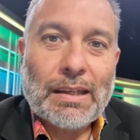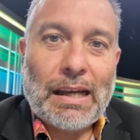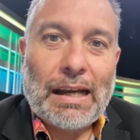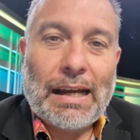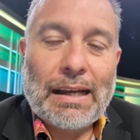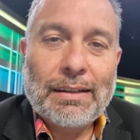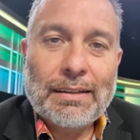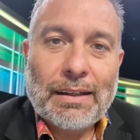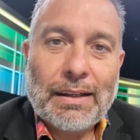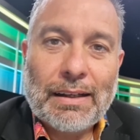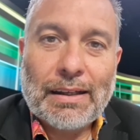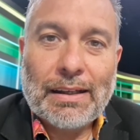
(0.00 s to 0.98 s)
and
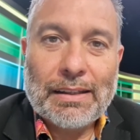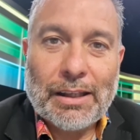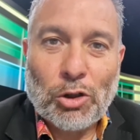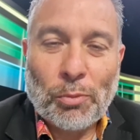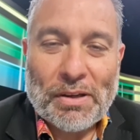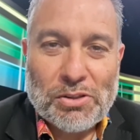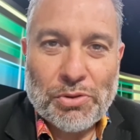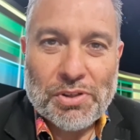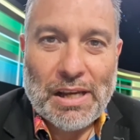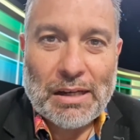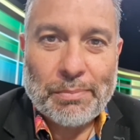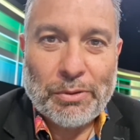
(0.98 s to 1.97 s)
uh, the club has to
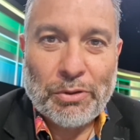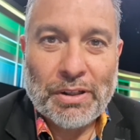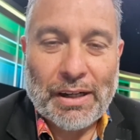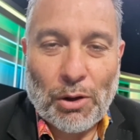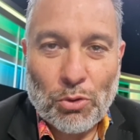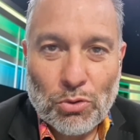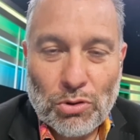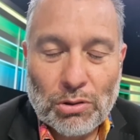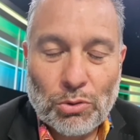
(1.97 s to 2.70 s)
decide between Raul,